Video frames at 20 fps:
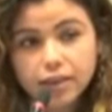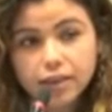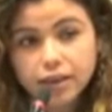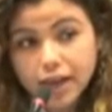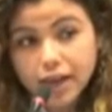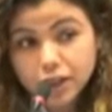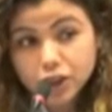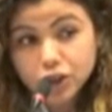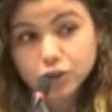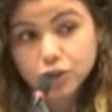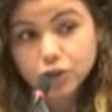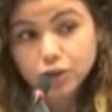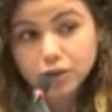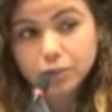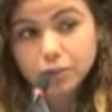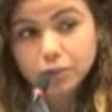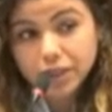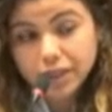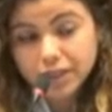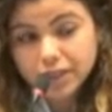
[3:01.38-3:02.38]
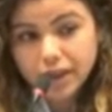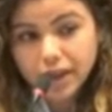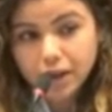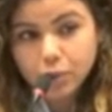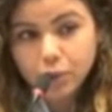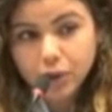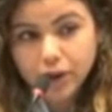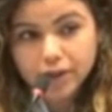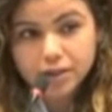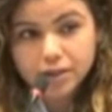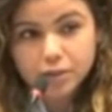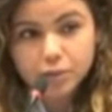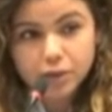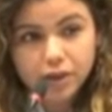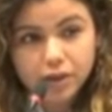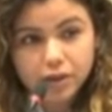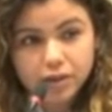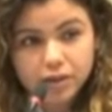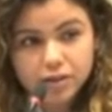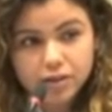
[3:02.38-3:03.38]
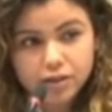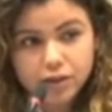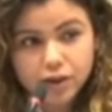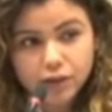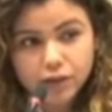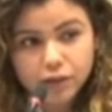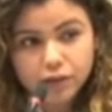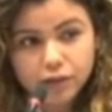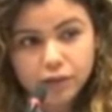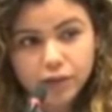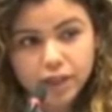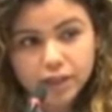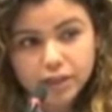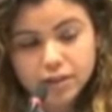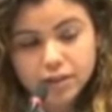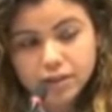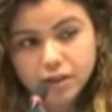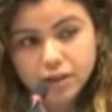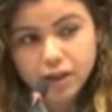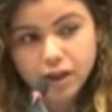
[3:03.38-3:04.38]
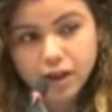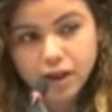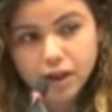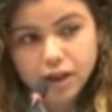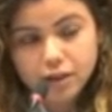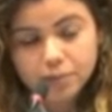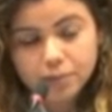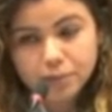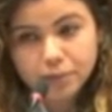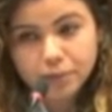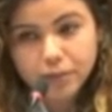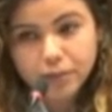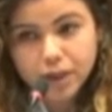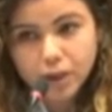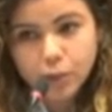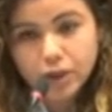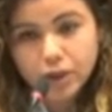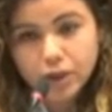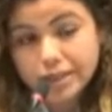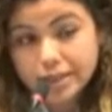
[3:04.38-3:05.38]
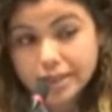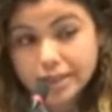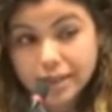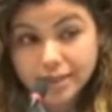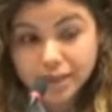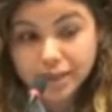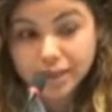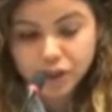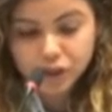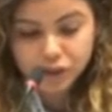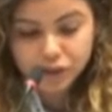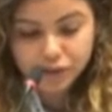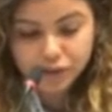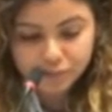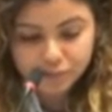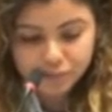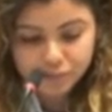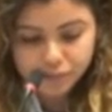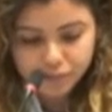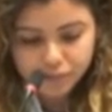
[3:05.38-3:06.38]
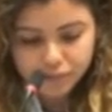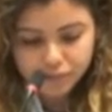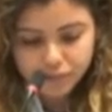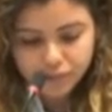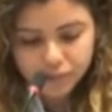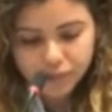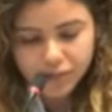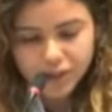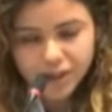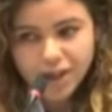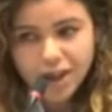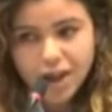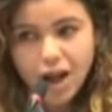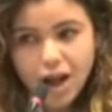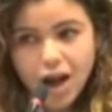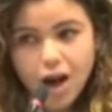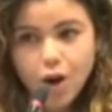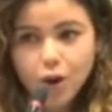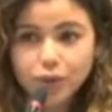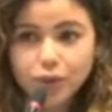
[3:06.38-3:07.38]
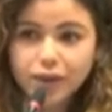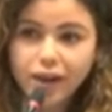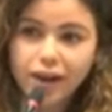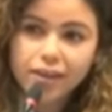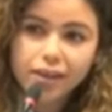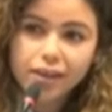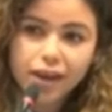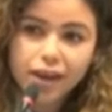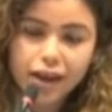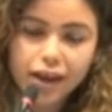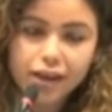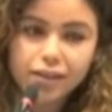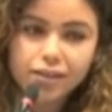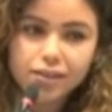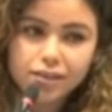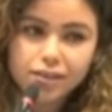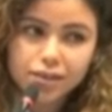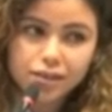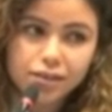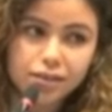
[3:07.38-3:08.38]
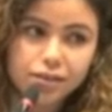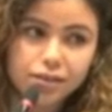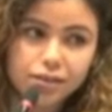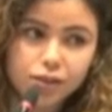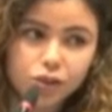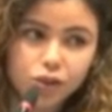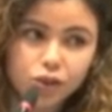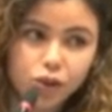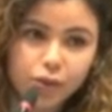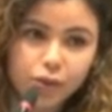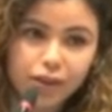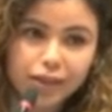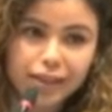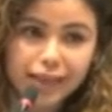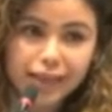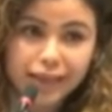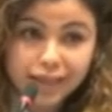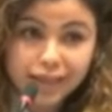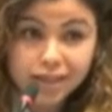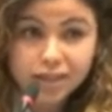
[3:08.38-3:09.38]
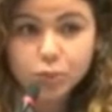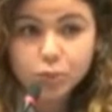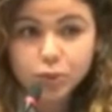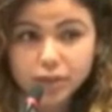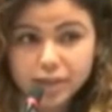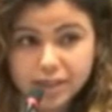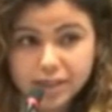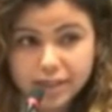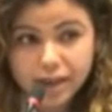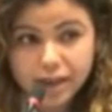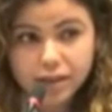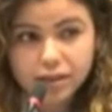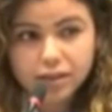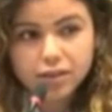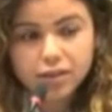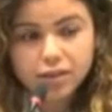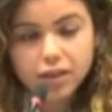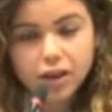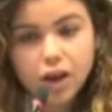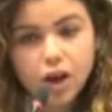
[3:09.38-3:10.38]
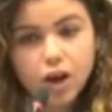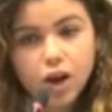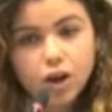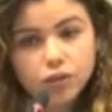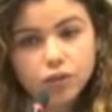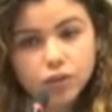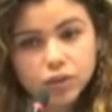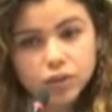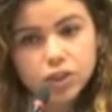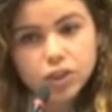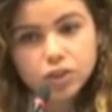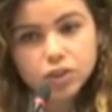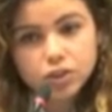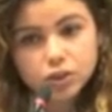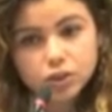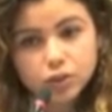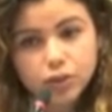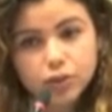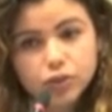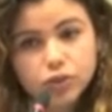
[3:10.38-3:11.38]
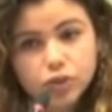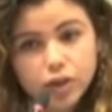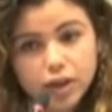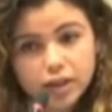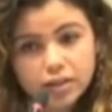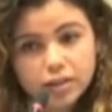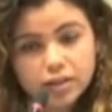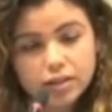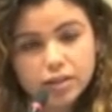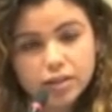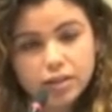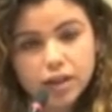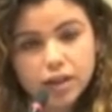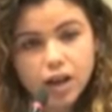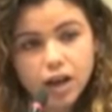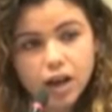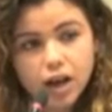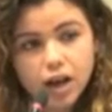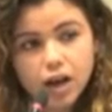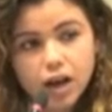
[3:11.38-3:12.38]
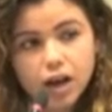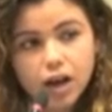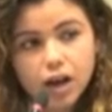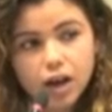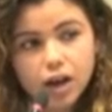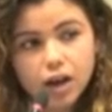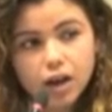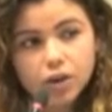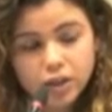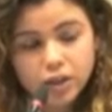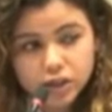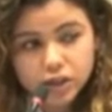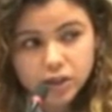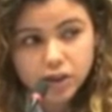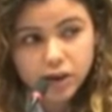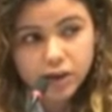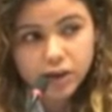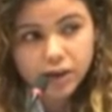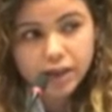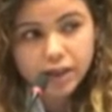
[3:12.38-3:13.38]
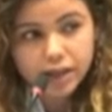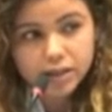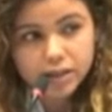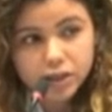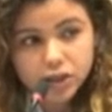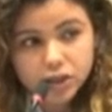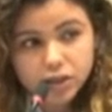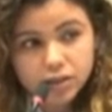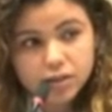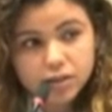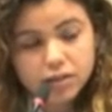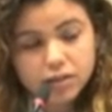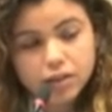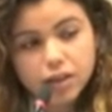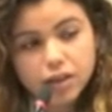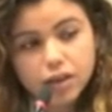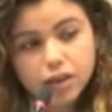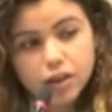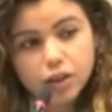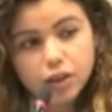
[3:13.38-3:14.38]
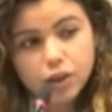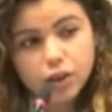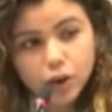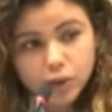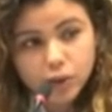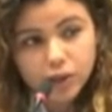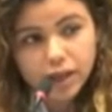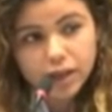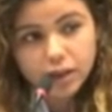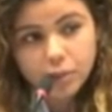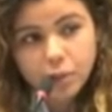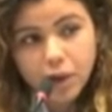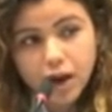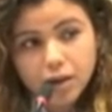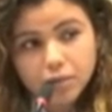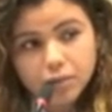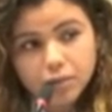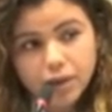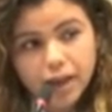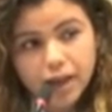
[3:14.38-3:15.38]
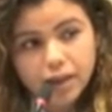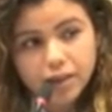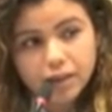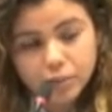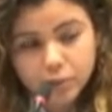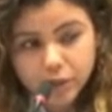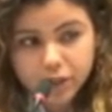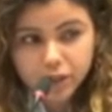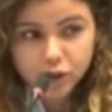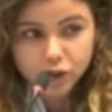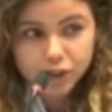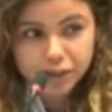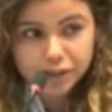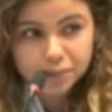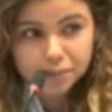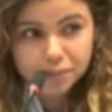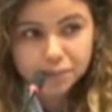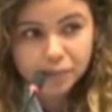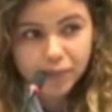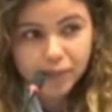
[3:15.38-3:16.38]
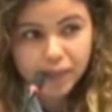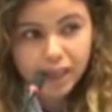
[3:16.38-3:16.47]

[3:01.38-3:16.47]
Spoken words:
and the national media and press because of its politicization. On the other hand, the statistics show that 80% of Tunisian youth trust religious organizations, the local imam, and the military.